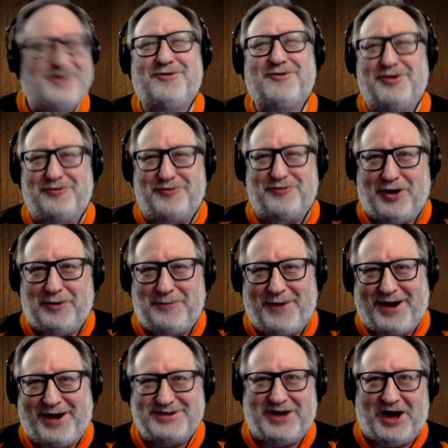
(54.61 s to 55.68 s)
with a fellow
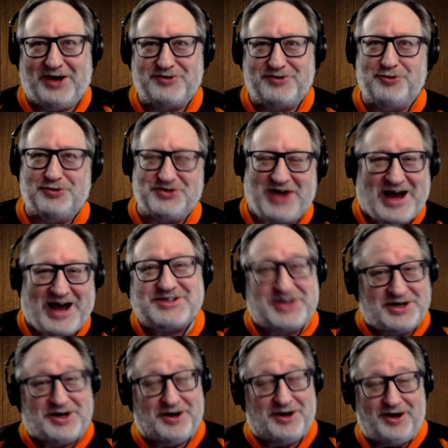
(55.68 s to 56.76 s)
podcaster who was
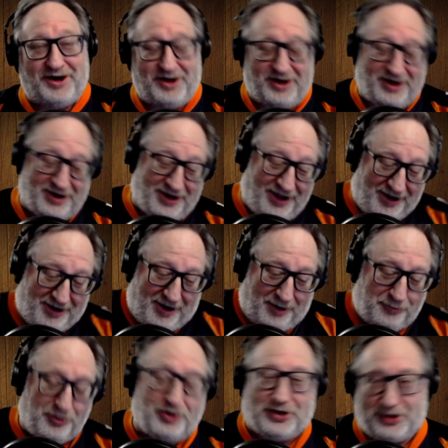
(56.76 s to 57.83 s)
asking a, a, a
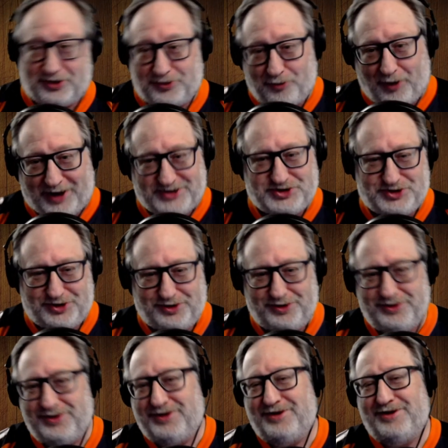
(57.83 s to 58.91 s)
really good question,
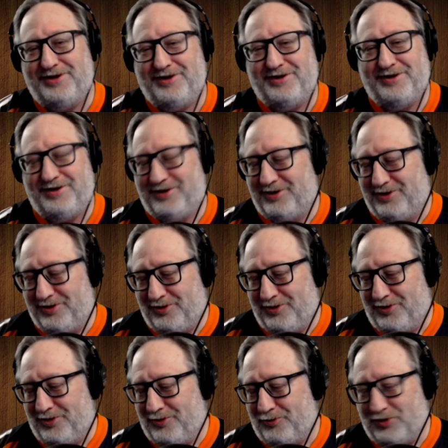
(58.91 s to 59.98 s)

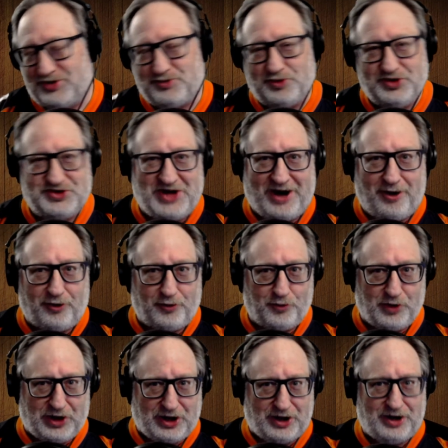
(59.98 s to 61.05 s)
which was how do
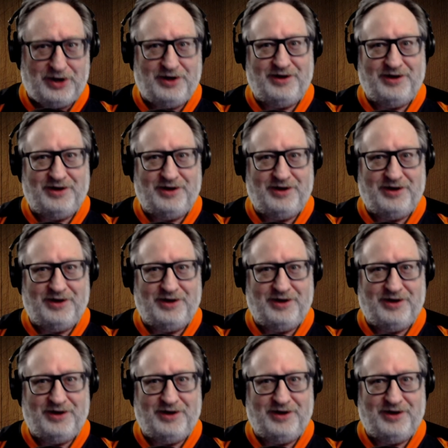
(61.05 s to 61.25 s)
we